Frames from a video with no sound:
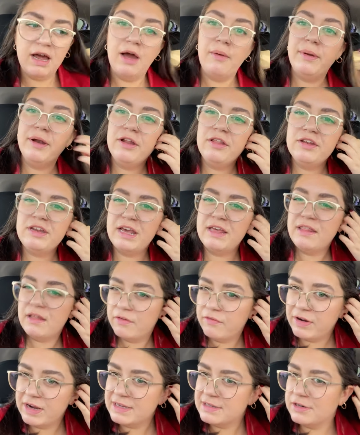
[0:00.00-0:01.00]
I went on a date, they're
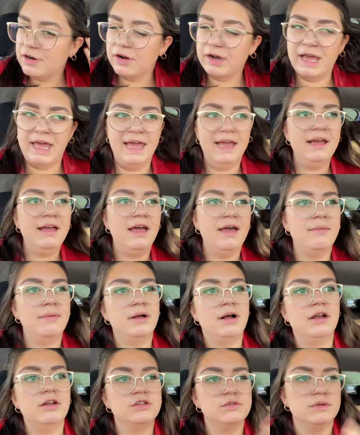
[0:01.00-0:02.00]
restocking um, and
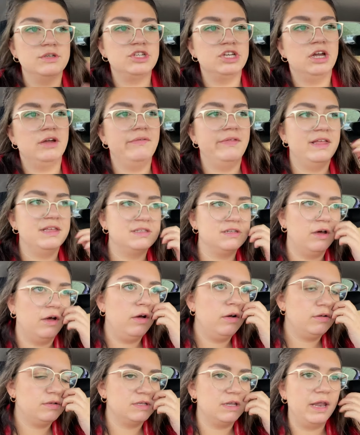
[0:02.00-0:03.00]
kind of switching over their
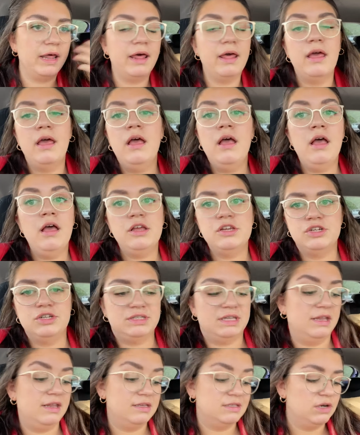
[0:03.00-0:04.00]
stock so that she
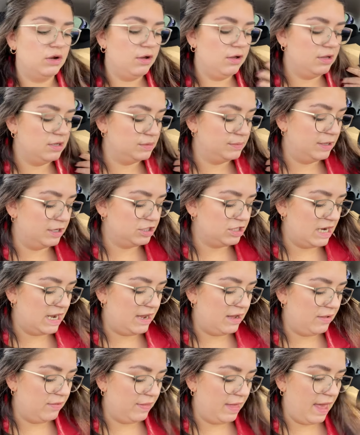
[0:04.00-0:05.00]
said there's not as much
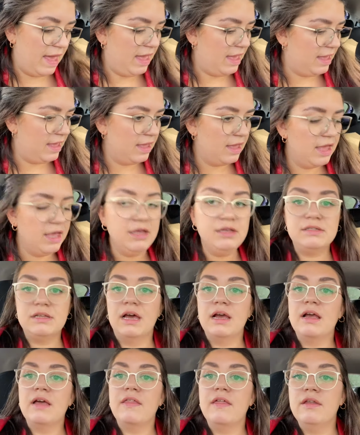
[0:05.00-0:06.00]
out there as
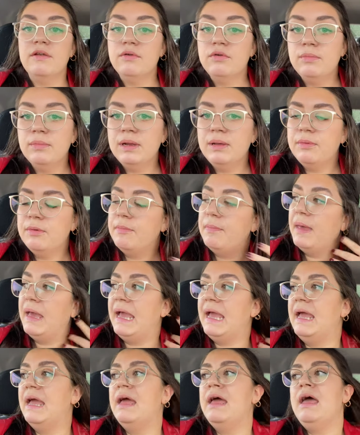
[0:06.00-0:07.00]
like there normally would
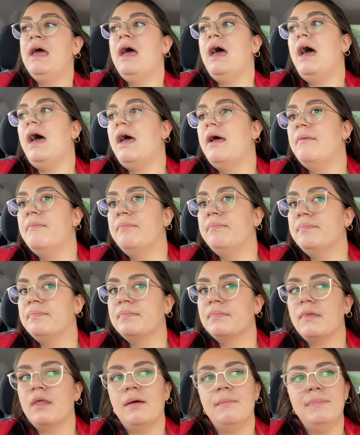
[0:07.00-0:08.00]
be.
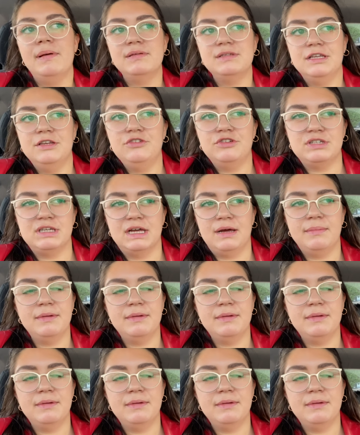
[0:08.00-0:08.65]
Um, but it's interesting.